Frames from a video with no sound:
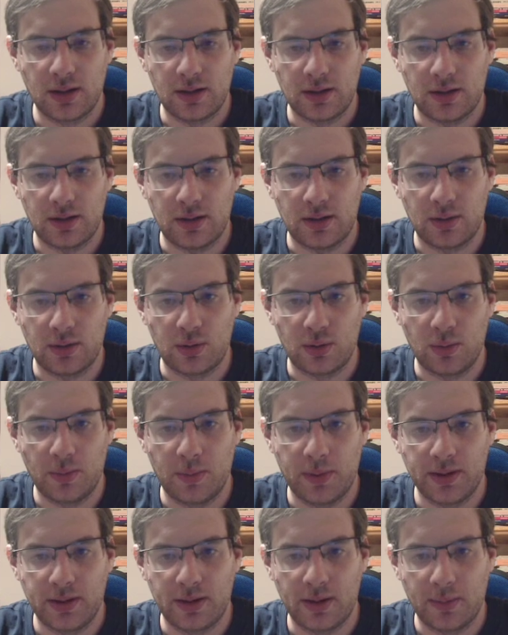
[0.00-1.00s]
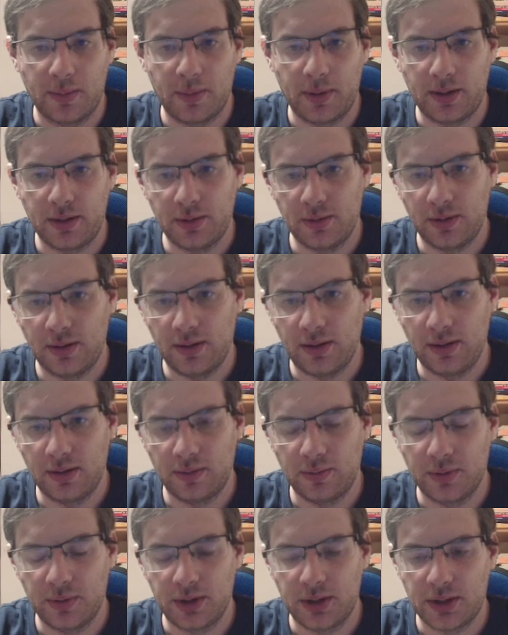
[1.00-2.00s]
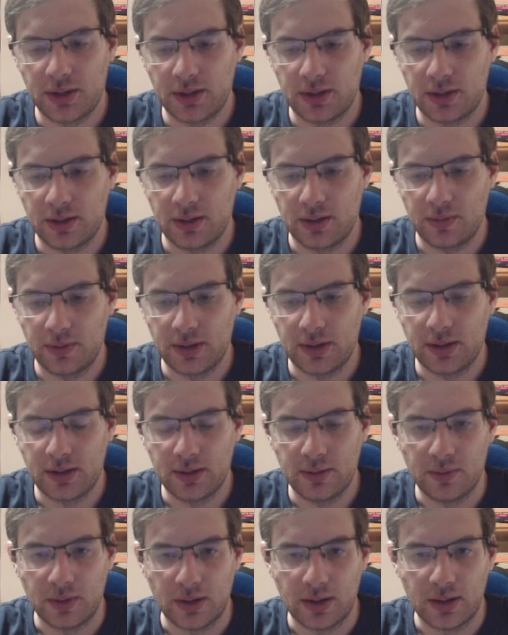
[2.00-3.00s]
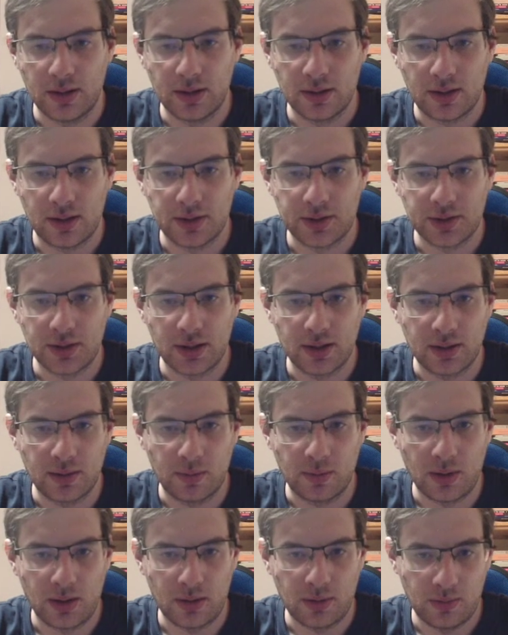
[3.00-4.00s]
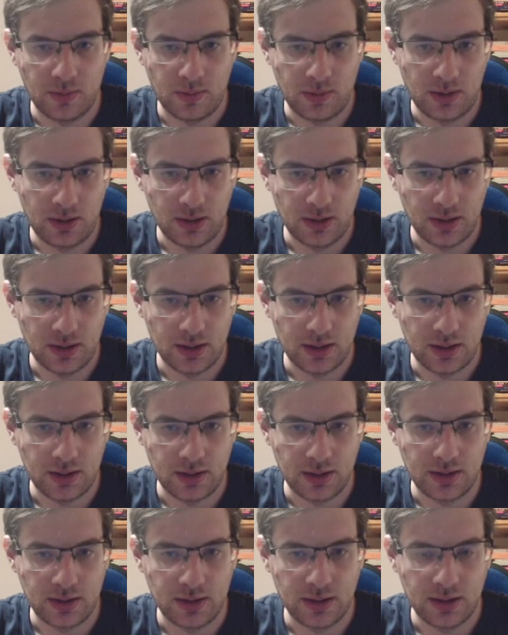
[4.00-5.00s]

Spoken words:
our opening repertoire, which we did with Angelika Valkova, and